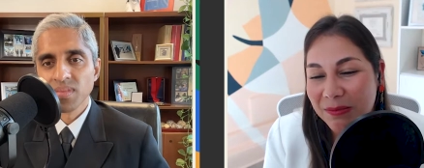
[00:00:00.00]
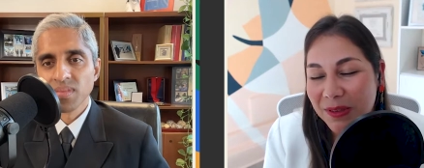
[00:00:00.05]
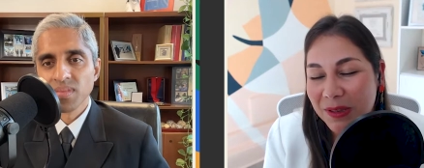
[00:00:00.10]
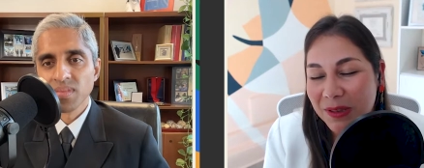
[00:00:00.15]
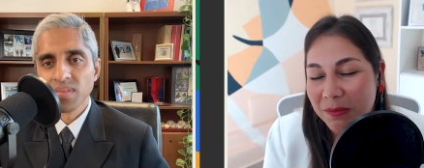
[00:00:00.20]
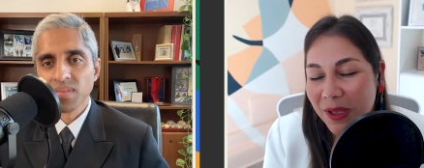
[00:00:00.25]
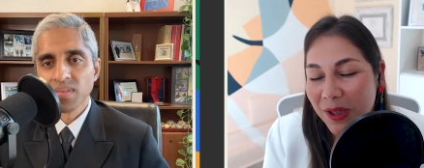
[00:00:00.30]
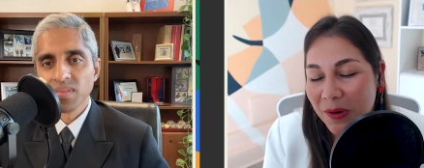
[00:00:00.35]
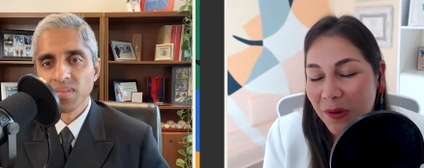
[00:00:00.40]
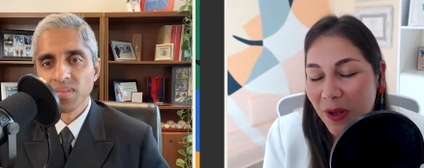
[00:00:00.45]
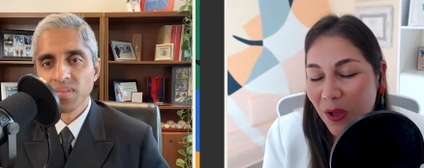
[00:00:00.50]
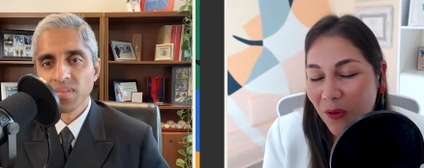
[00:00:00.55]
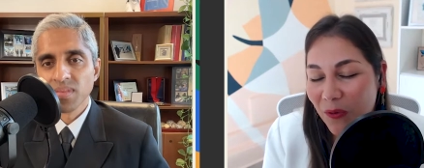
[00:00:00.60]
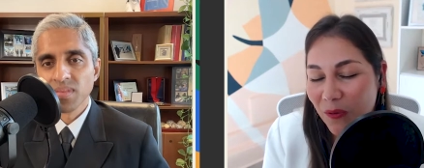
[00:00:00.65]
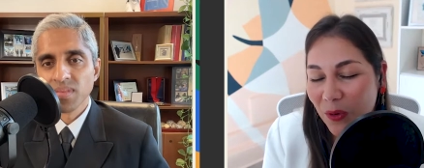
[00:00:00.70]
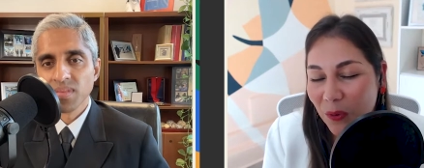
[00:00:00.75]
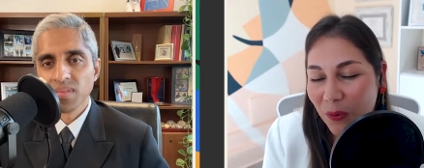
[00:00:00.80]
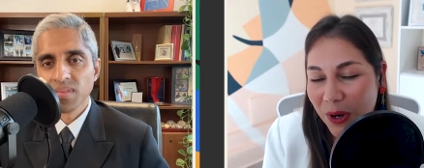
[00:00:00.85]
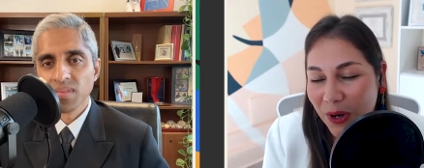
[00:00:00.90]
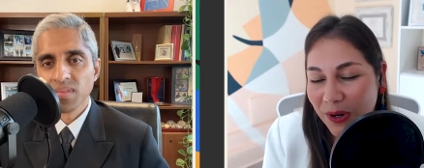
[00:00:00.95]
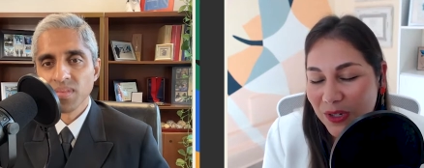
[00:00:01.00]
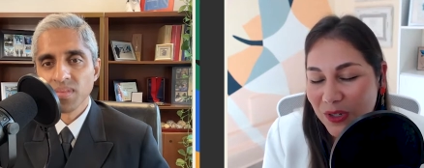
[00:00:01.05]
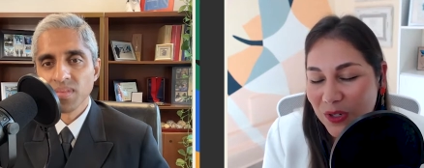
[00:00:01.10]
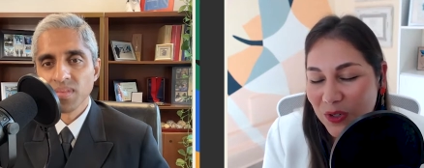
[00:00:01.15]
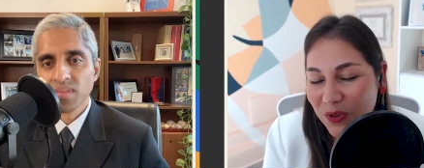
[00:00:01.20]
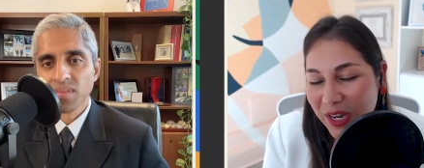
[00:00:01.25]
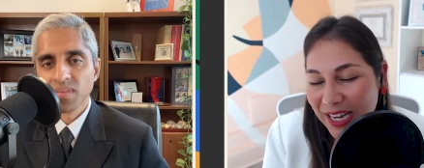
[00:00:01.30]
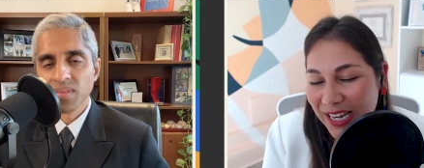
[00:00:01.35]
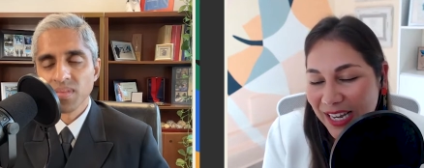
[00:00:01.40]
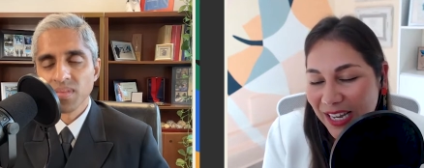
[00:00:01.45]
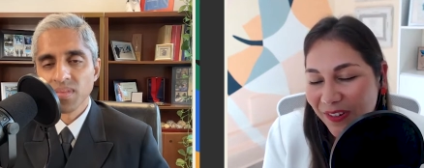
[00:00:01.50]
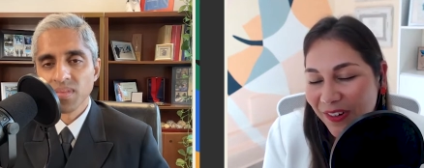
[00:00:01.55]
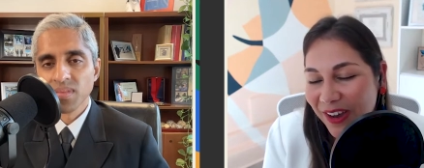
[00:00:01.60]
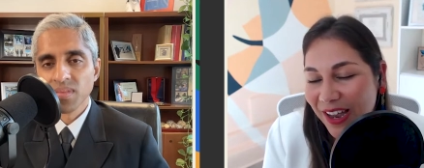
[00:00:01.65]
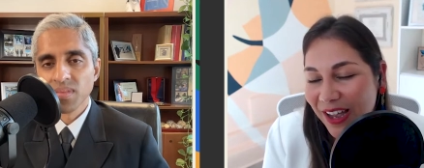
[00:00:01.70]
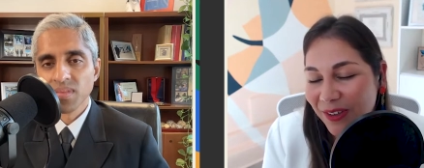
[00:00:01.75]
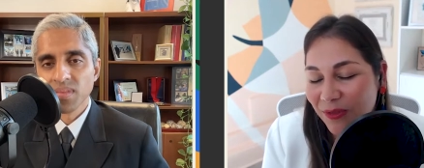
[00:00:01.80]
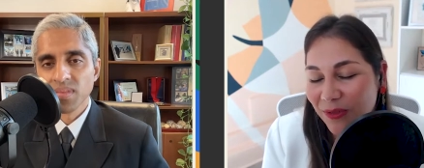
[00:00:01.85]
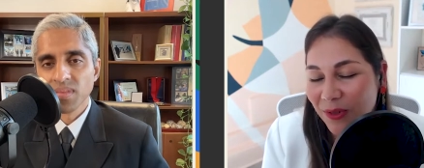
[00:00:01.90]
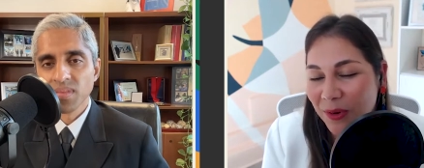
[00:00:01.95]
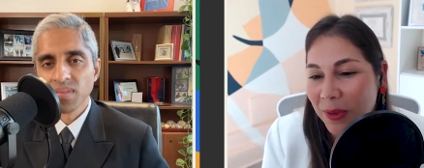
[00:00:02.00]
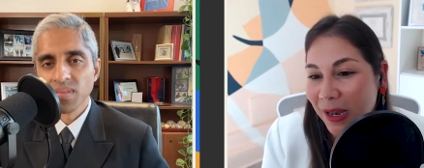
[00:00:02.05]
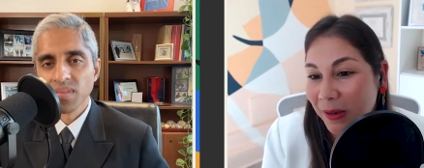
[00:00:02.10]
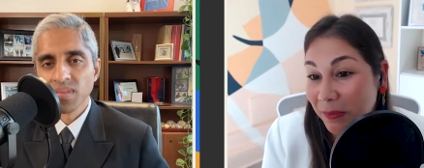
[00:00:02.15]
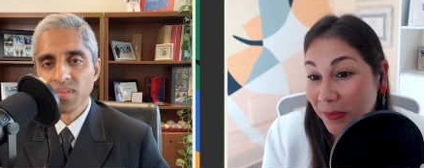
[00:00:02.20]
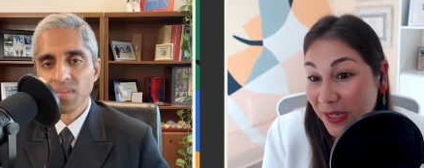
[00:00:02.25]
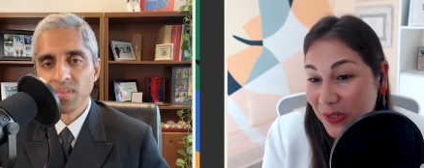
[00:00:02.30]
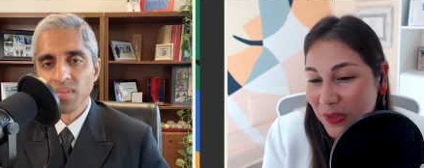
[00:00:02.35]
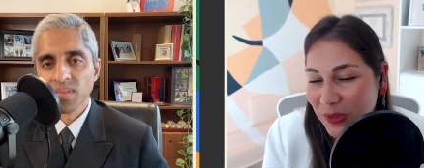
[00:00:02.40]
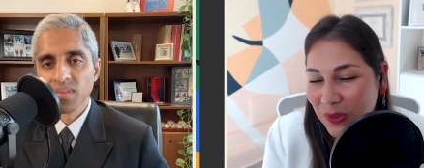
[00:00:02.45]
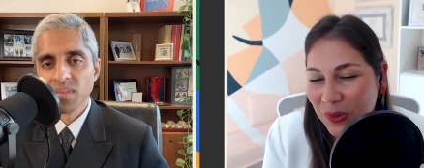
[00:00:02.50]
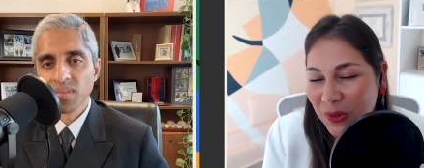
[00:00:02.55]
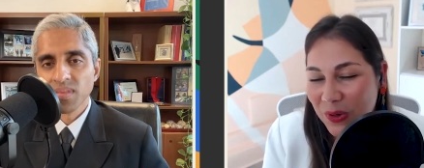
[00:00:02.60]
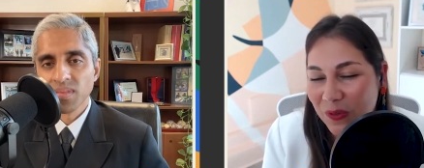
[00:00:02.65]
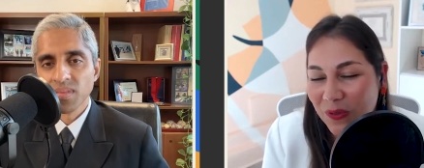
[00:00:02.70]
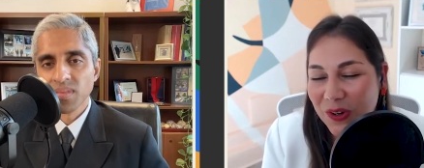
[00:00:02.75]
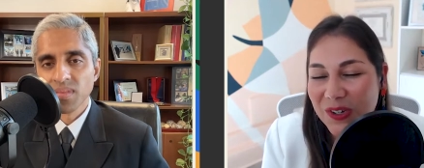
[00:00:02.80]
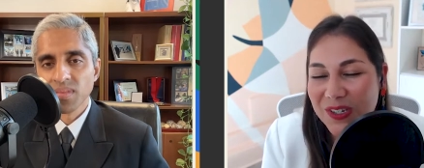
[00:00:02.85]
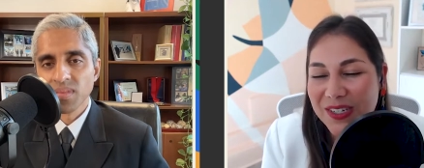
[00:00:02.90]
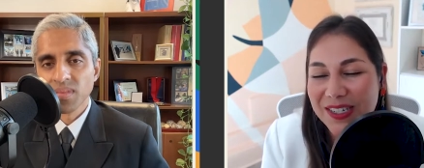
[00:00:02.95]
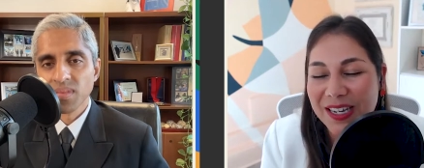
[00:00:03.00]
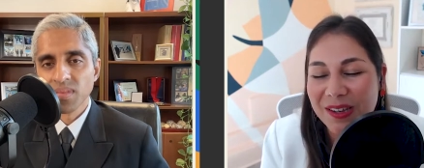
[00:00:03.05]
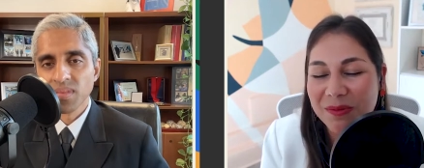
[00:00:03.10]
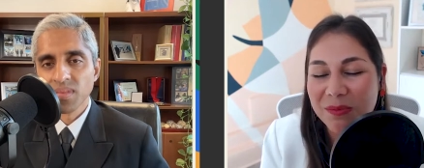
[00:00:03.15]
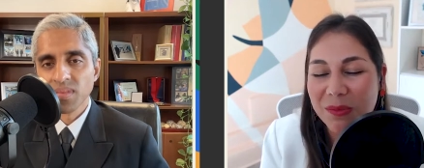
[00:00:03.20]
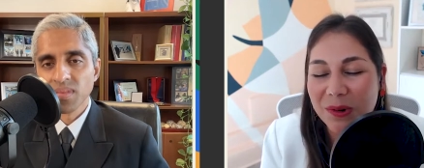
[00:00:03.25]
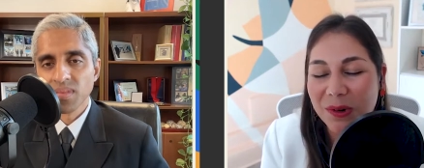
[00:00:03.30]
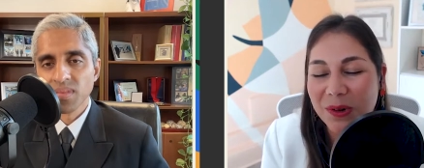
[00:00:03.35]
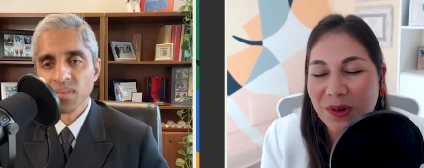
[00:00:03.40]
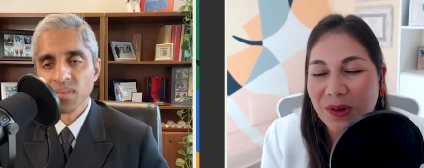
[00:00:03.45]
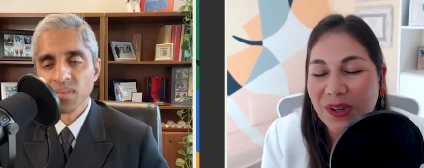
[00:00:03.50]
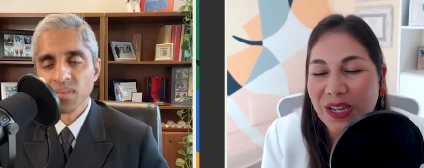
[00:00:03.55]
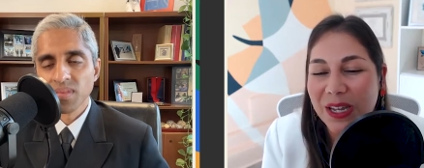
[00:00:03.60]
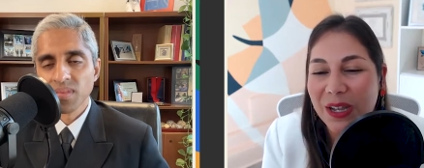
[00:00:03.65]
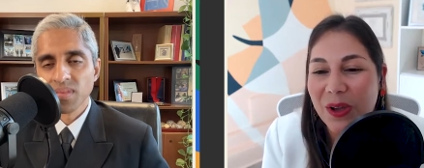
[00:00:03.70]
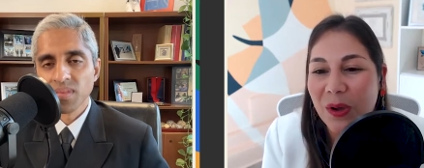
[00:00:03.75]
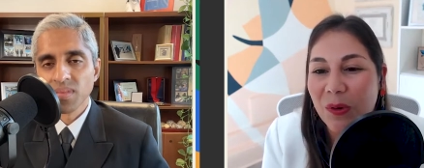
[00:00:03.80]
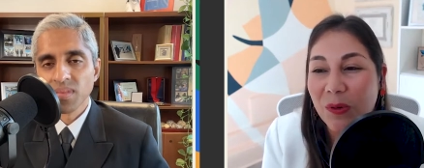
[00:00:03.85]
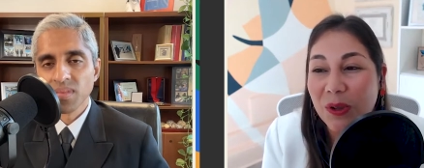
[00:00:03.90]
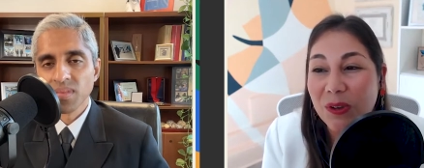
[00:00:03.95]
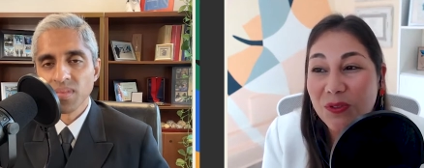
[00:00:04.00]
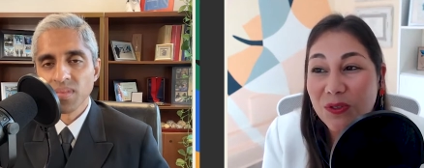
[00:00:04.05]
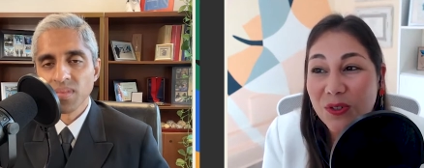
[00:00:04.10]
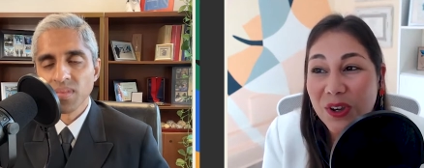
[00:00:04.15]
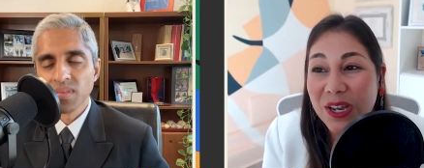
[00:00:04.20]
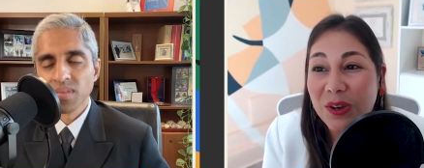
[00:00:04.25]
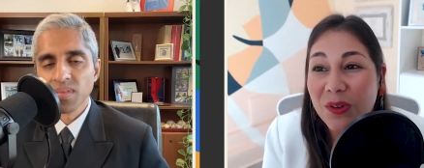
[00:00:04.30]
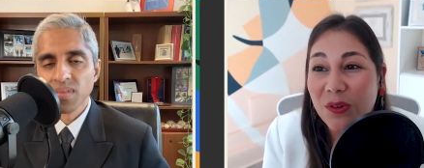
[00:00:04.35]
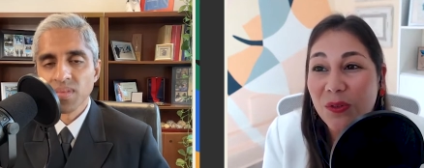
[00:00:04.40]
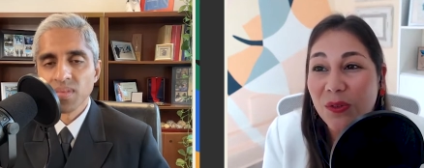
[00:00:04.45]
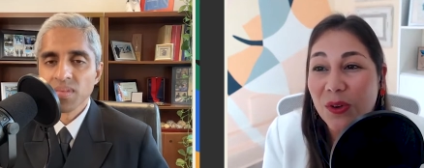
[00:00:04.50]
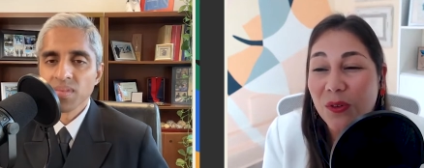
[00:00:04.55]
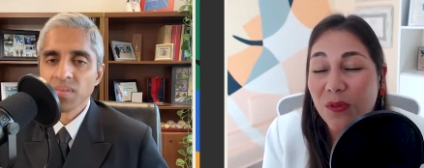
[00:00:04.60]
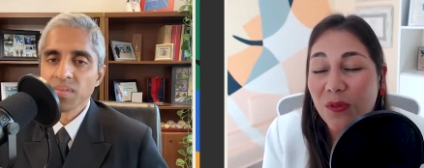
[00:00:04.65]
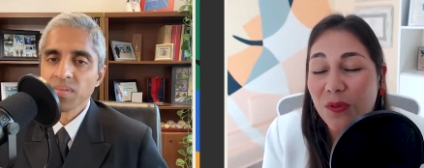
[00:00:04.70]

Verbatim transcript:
Speaker 1: the Mental Health Awareness Training Grant from Albizu University in Puerto Rico, we've trained over